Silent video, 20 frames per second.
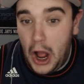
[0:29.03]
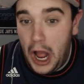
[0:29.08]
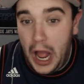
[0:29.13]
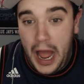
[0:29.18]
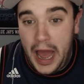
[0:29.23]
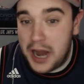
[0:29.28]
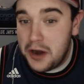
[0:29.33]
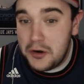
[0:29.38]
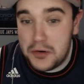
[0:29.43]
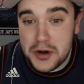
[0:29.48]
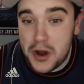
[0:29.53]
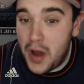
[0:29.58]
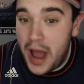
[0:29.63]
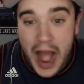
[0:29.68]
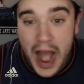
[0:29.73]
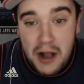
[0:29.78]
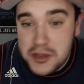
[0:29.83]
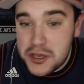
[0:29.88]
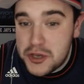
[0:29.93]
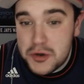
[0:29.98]
I don't know
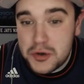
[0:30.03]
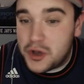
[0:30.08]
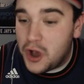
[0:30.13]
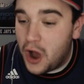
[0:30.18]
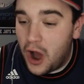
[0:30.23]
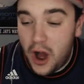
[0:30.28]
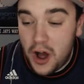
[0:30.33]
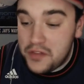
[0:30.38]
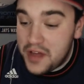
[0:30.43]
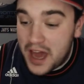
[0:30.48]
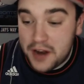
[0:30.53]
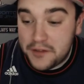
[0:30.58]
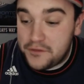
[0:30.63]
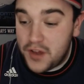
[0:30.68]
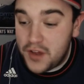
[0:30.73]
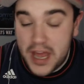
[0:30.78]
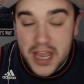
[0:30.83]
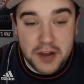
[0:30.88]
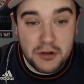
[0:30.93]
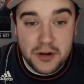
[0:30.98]
how you call that a
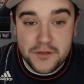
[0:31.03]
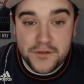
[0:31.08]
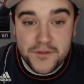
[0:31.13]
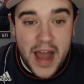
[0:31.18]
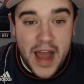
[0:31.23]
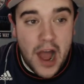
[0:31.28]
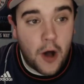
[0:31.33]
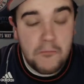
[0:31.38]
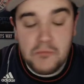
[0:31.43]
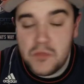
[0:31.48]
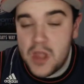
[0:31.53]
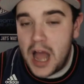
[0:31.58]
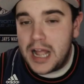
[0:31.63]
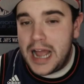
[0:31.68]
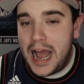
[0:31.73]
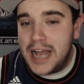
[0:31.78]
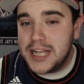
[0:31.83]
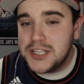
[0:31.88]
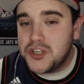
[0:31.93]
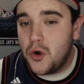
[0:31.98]
flagrant foul. A
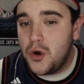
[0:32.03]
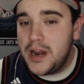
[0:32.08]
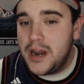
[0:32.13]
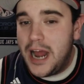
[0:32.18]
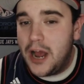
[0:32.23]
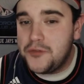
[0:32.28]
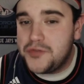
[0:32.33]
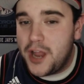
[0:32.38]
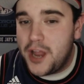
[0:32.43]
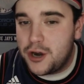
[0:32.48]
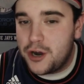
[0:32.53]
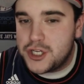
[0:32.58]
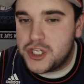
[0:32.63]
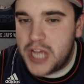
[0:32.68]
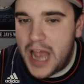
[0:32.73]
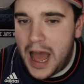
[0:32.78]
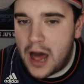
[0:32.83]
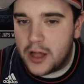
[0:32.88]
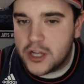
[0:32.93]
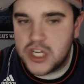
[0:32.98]
guy's going out there to
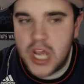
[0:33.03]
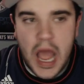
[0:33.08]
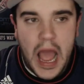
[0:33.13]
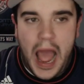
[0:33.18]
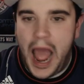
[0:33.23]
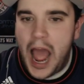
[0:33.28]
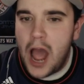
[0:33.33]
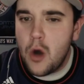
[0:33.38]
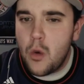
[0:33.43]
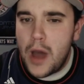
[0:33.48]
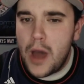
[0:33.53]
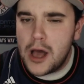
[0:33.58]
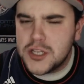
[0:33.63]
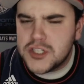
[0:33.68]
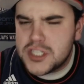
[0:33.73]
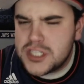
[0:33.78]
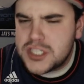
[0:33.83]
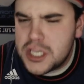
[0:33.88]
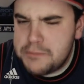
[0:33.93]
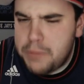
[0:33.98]
challenge. How else
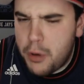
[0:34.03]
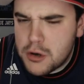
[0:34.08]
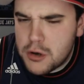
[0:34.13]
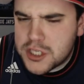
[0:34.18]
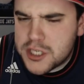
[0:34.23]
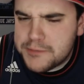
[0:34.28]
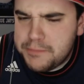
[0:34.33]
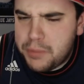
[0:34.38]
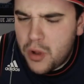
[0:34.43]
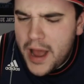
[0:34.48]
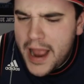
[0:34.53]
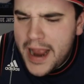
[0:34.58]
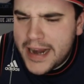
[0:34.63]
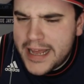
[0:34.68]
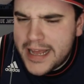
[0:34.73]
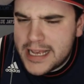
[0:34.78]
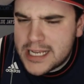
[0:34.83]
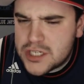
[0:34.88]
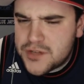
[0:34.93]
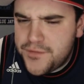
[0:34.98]
is he supposed to plant
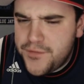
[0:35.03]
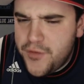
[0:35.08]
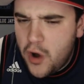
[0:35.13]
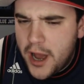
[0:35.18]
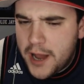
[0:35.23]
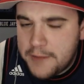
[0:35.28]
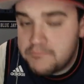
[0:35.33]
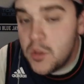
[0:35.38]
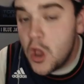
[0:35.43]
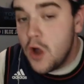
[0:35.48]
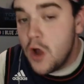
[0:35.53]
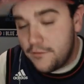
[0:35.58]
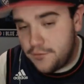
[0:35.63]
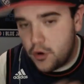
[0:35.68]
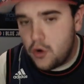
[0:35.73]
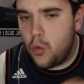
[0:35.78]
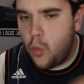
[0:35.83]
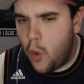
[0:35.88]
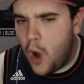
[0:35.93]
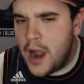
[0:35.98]
his foot?
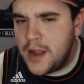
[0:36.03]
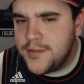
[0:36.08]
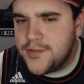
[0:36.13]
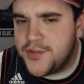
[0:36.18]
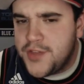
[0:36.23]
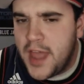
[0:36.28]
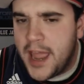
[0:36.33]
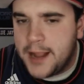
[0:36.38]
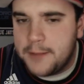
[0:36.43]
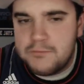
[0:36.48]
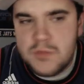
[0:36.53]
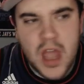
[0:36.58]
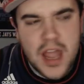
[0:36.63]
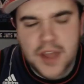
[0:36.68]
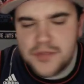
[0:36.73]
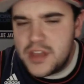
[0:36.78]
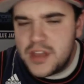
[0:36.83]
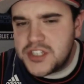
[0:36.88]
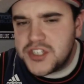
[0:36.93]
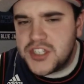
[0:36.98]
For one thing.
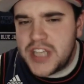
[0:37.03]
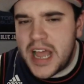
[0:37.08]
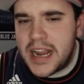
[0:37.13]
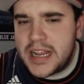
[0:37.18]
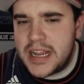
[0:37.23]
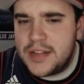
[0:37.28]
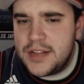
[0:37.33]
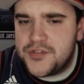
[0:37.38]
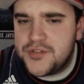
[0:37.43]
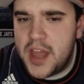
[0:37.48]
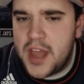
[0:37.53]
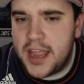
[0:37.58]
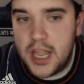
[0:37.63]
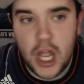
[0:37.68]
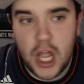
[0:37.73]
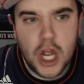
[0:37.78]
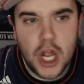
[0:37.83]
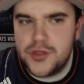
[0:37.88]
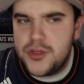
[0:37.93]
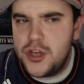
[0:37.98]
The second thing,
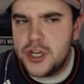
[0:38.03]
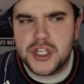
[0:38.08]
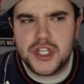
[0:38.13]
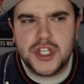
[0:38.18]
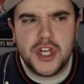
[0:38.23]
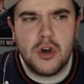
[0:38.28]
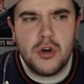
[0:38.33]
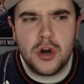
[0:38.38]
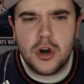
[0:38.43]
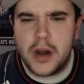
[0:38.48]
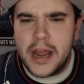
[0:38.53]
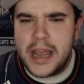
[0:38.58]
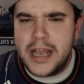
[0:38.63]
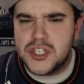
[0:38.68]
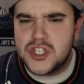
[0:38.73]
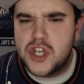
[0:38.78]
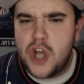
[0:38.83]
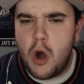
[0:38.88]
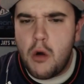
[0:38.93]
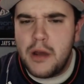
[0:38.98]
the shooter
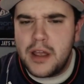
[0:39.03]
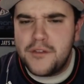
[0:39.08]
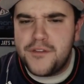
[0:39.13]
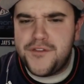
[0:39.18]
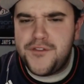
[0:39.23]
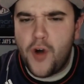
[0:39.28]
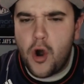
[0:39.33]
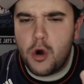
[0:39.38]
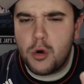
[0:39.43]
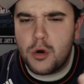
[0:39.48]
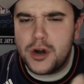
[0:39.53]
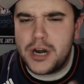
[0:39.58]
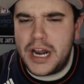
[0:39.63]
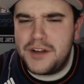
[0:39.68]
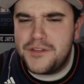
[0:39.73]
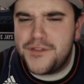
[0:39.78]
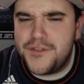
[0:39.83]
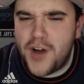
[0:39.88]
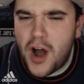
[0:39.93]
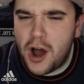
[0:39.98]
is going forward
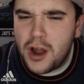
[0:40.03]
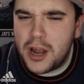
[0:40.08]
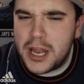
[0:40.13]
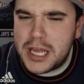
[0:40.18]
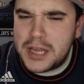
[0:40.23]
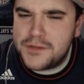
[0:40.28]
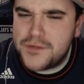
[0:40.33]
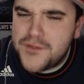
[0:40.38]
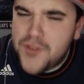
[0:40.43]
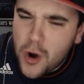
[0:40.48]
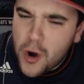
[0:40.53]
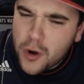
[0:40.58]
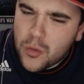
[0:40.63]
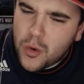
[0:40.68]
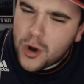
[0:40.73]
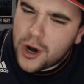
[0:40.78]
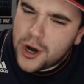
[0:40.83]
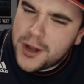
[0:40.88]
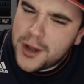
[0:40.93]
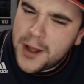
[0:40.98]
and falling
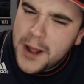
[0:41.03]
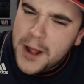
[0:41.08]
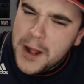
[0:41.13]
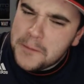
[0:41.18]
forward.